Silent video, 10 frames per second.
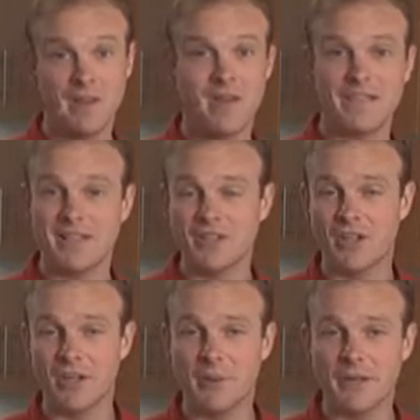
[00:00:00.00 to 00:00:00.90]
I tell you
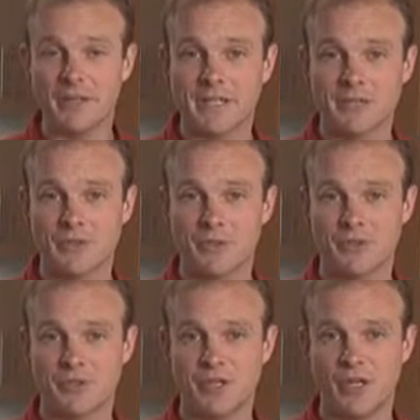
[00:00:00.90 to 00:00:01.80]
all about it at
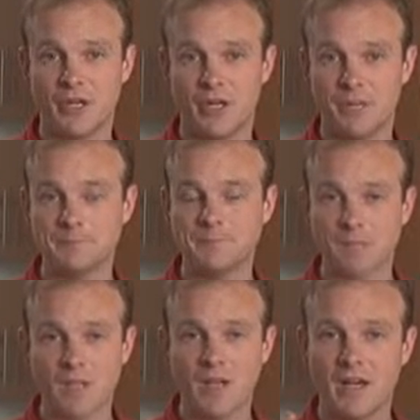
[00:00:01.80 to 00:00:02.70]
countrygrocer.com.
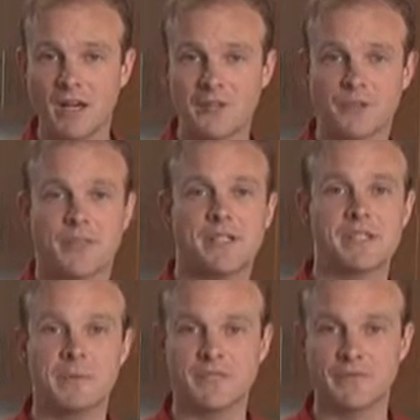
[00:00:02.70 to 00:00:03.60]
Hundreds of
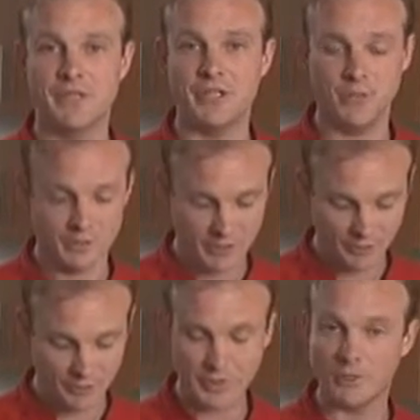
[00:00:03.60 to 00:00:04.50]
recipes for you,
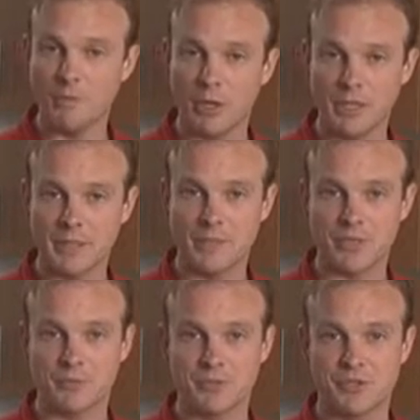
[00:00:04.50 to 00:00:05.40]
including barley
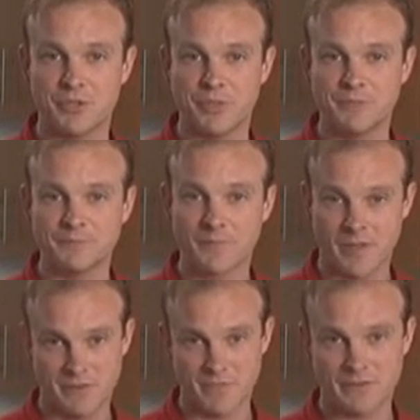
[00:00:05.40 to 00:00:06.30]
mushroom risotto.
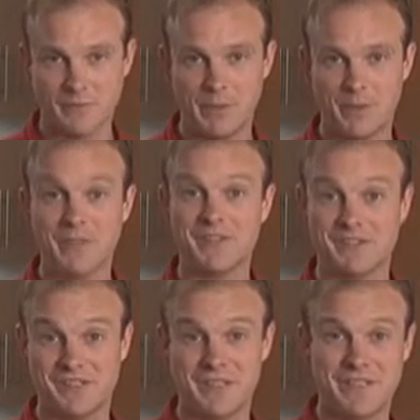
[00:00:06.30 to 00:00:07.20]
Thanks for being with us,
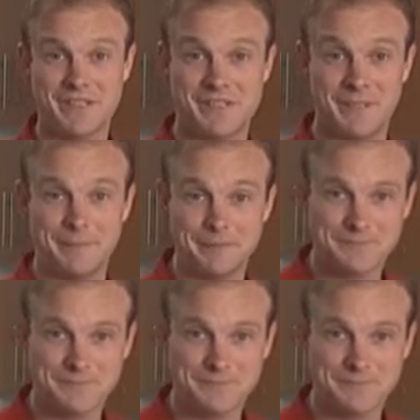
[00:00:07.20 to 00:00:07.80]
and see you next time.